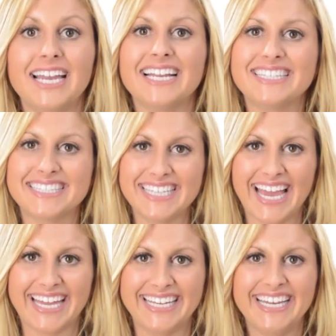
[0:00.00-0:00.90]

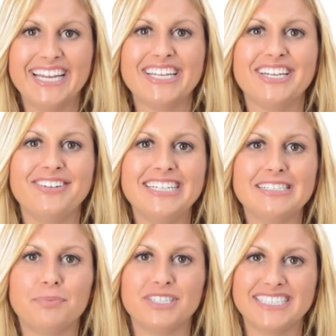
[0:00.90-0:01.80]
Instead, you need
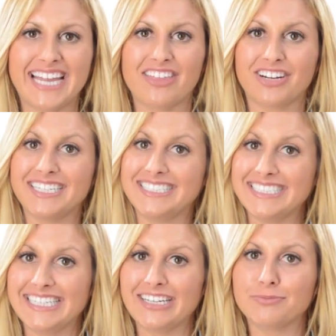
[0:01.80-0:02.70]
to put together a
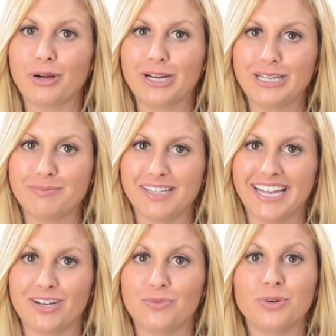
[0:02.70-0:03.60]
detailed marketing
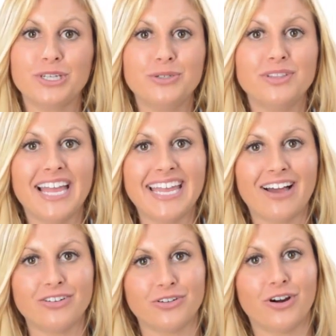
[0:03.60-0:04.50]
plan where you lay
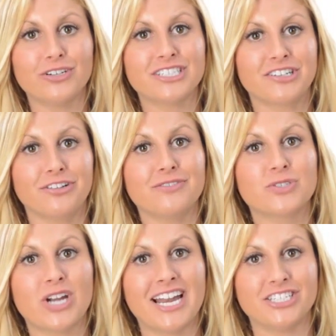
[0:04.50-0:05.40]
out your arsenal of
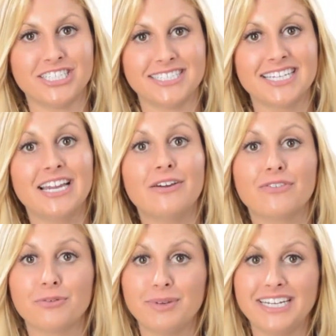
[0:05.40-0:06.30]
strategies
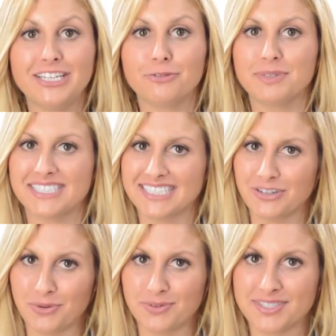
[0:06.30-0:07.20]
for meeting your business
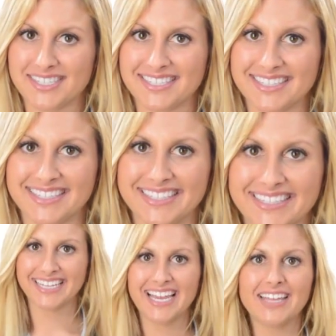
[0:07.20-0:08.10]
goals.
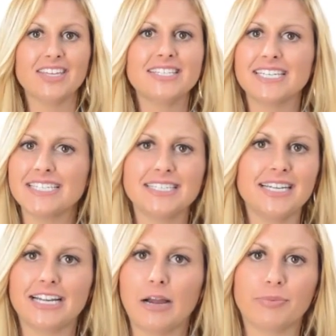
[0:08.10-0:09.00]
This isn't
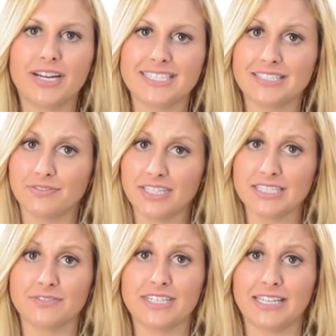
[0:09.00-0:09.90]
a comprehensive
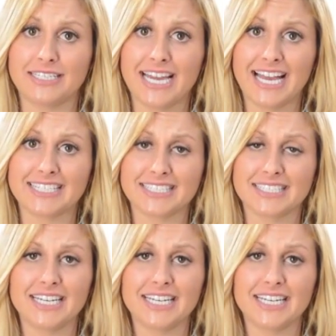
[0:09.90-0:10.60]
list of daily tasks.